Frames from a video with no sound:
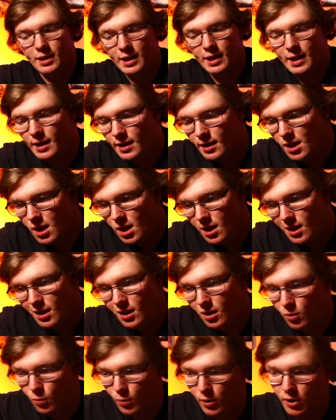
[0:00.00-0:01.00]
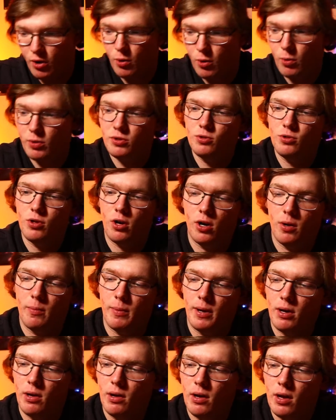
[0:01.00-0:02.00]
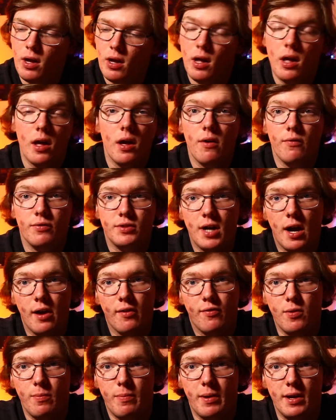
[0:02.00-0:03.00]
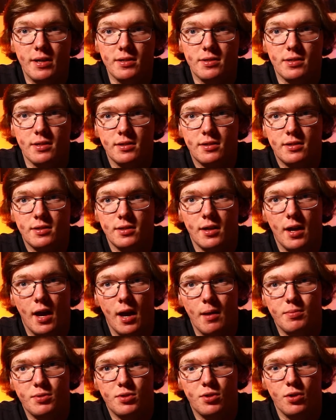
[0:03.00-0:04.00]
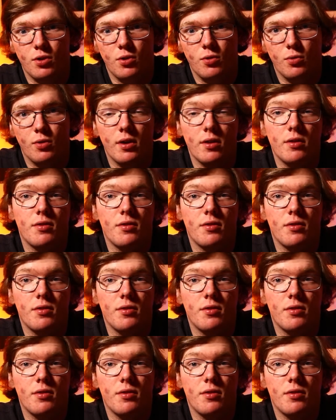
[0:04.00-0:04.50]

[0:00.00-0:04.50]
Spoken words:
today we are going to talk about photography basics, episode